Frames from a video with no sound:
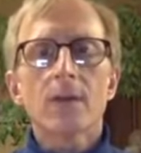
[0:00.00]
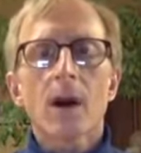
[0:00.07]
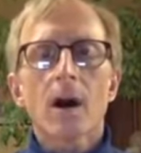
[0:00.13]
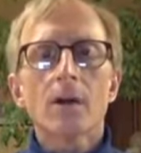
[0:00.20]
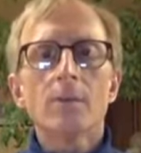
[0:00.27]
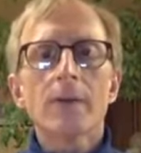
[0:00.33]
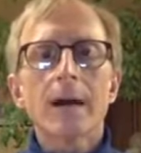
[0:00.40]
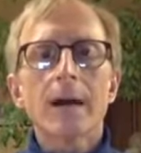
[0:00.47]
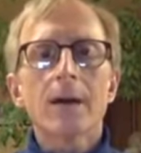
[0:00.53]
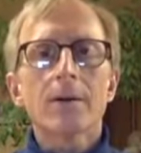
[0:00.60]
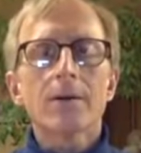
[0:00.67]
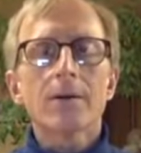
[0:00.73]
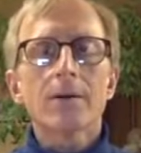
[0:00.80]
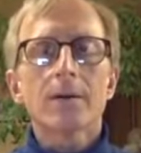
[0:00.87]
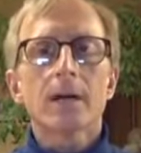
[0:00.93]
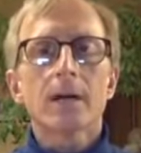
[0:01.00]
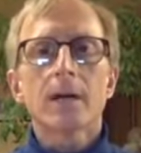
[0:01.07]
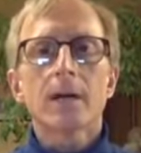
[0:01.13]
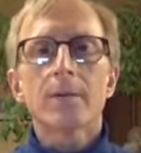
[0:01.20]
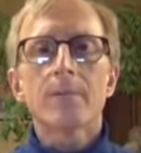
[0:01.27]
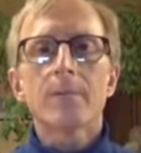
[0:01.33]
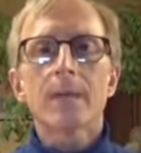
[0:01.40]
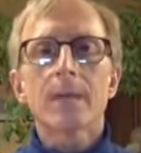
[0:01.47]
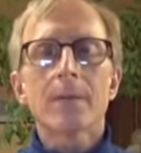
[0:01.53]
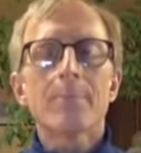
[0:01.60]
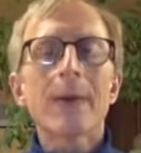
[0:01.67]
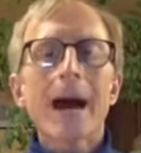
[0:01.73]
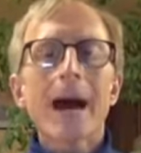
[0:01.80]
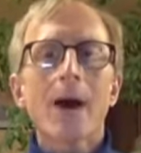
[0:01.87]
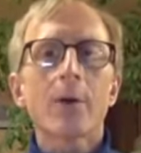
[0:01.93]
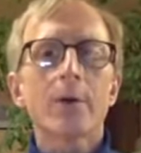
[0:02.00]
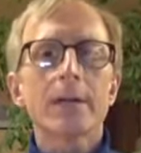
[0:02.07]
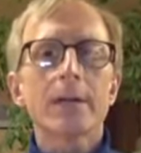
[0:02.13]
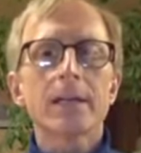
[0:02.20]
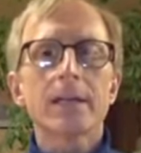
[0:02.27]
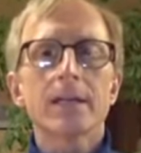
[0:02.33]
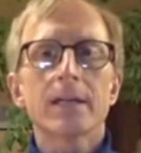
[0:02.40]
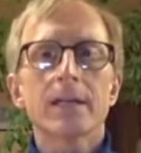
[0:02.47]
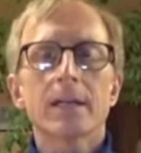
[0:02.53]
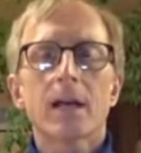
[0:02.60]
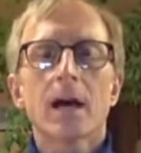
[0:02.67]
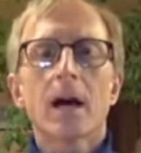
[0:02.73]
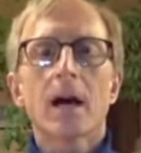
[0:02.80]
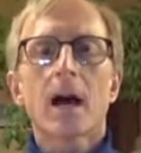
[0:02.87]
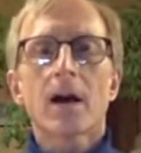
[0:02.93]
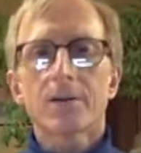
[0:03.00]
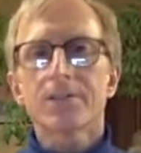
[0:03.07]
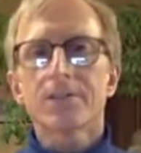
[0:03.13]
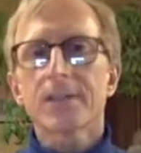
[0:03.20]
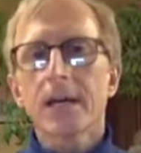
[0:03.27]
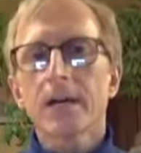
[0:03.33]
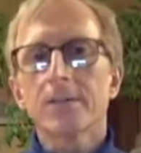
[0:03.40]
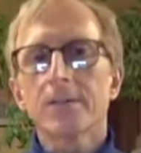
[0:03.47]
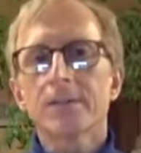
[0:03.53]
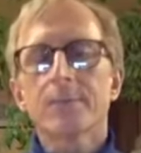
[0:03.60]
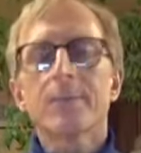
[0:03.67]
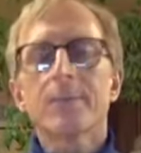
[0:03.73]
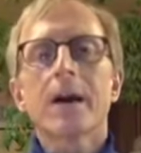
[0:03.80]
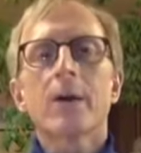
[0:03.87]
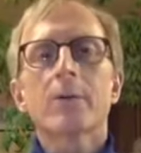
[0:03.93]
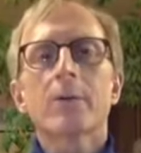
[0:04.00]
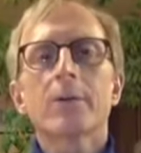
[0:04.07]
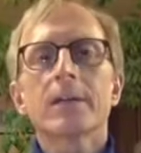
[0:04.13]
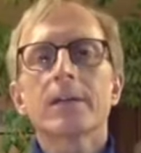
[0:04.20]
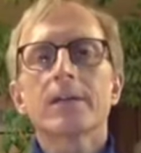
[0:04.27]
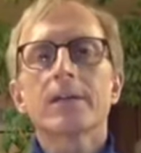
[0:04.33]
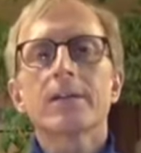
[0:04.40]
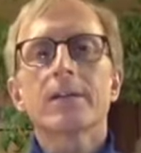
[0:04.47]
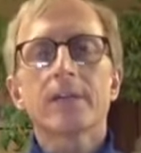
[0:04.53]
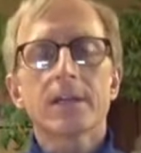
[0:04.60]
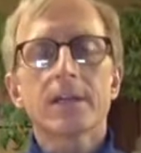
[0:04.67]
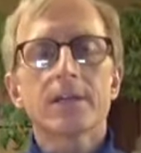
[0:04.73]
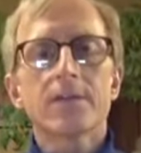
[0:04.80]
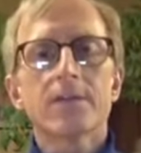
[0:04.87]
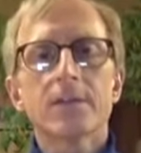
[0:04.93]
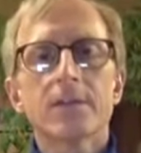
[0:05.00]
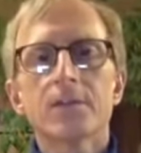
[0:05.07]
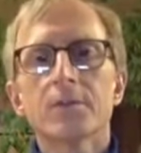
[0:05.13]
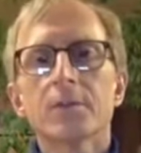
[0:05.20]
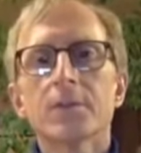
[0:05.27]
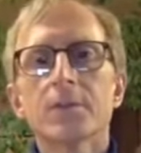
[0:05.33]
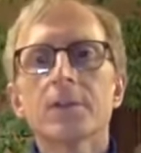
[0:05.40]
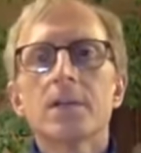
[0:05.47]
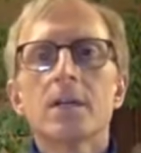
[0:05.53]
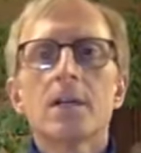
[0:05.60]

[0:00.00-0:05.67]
all about empowering ourselves, empowering the individual,